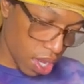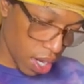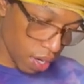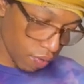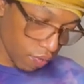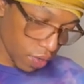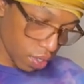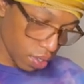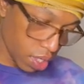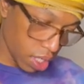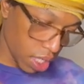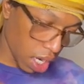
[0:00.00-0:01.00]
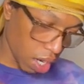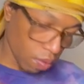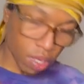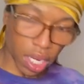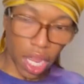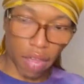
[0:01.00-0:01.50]
like visually how I
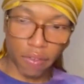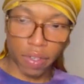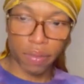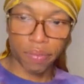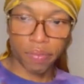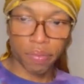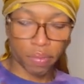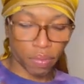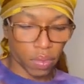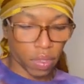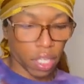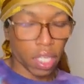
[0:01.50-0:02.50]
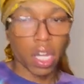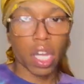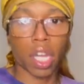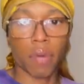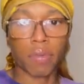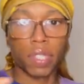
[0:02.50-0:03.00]
want to have it.
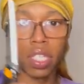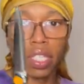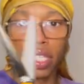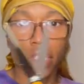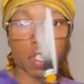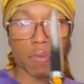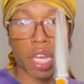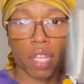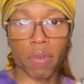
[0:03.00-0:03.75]
Um, these scissors, by the